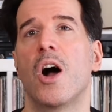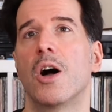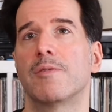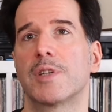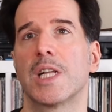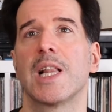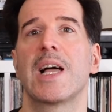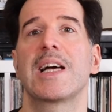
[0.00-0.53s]

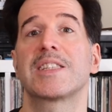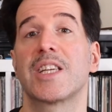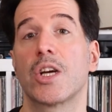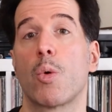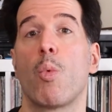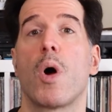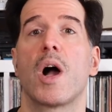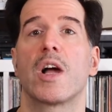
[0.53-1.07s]
of
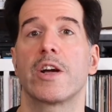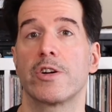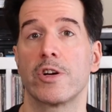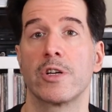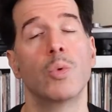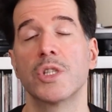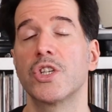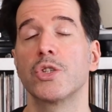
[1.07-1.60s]
classic Wire,
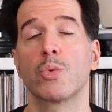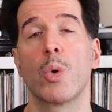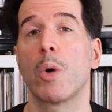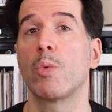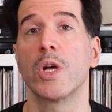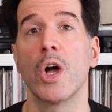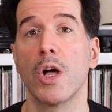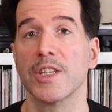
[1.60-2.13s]
which is
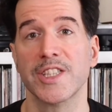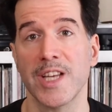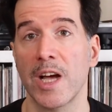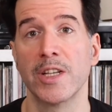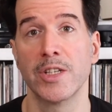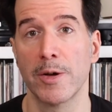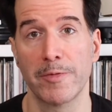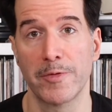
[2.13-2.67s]
what we all
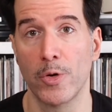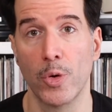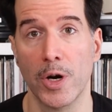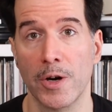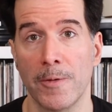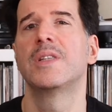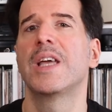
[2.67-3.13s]
signed up for.